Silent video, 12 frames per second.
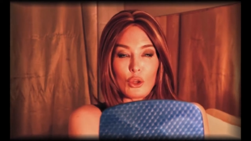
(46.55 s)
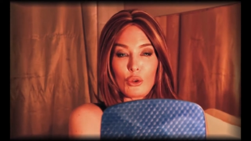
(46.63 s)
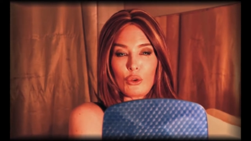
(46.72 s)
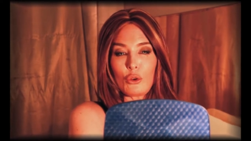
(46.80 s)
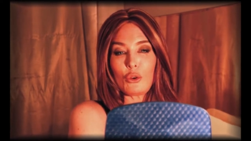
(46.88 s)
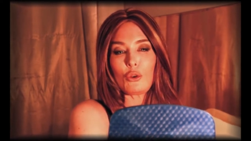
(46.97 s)

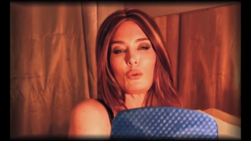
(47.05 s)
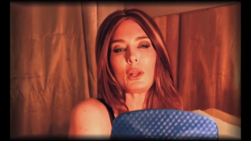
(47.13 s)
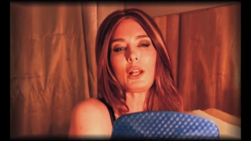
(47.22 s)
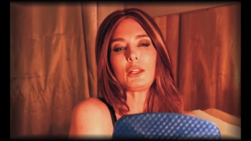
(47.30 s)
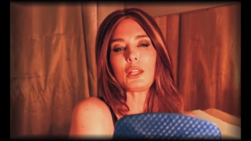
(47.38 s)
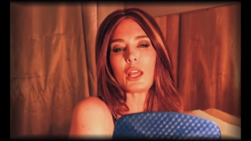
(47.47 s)
who
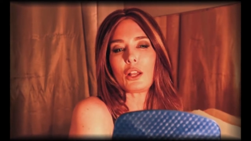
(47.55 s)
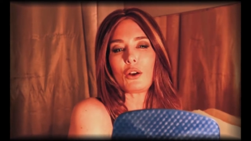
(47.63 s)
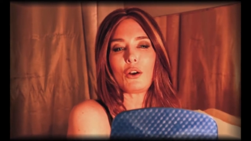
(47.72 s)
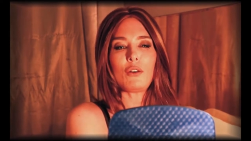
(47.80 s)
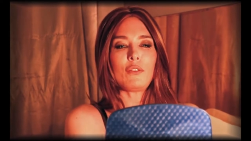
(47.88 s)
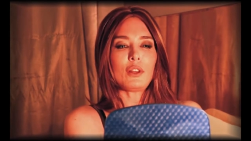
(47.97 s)
will
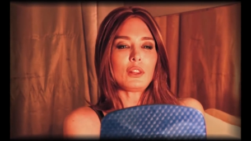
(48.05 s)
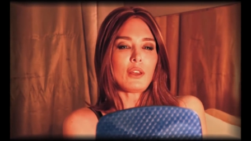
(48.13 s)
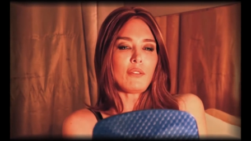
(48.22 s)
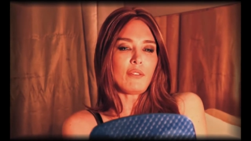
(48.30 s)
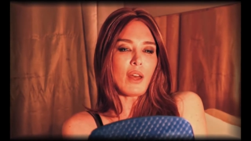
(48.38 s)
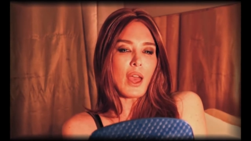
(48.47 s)
take over
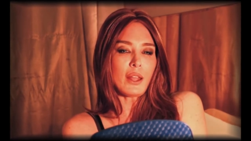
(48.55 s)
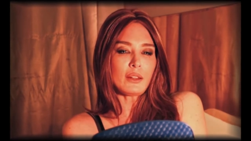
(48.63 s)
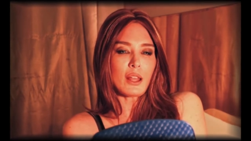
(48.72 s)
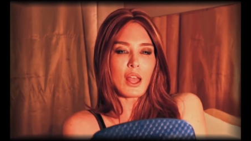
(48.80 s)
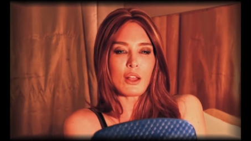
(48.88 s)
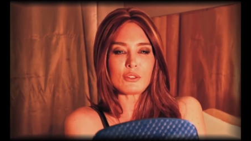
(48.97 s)
the
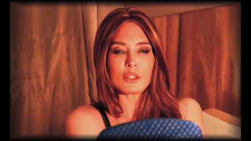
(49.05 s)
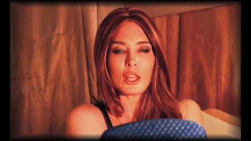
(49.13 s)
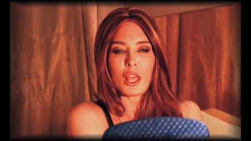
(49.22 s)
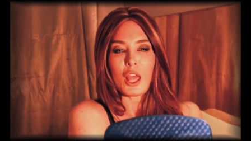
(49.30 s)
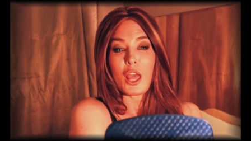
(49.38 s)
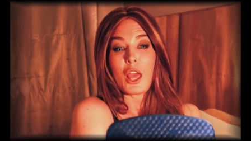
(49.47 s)
White House
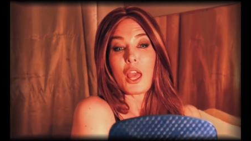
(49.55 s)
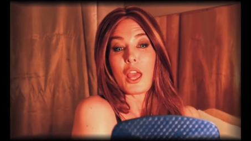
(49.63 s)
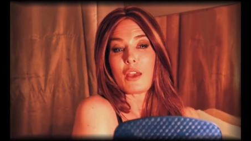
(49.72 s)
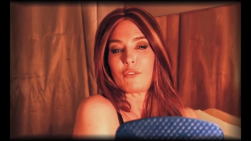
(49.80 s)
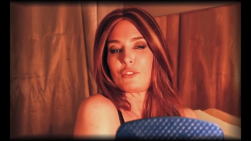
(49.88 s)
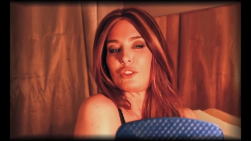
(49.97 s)

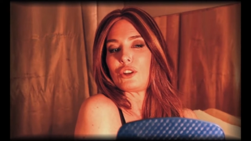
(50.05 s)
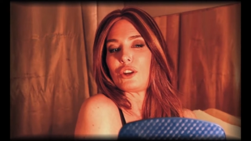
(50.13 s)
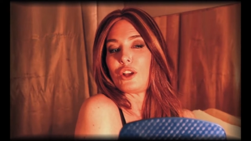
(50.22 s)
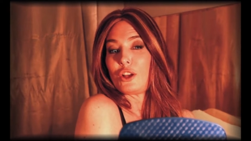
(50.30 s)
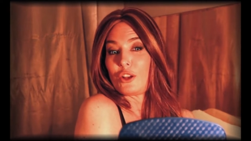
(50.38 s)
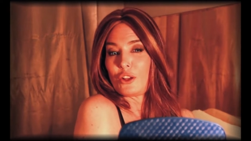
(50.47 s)
after
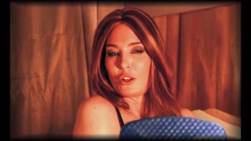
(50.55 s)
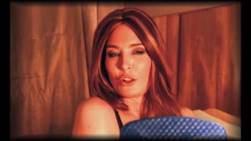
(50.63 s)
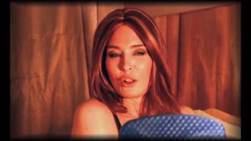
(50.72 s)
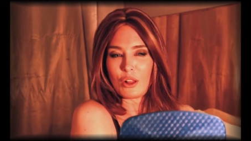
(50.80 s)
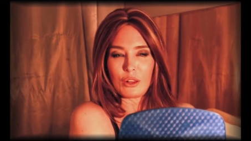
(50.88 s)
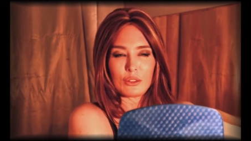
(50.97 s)

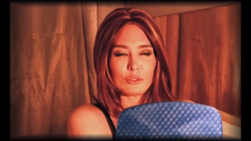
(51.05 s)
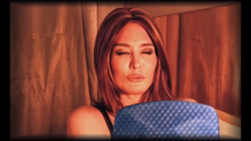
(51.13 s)
all?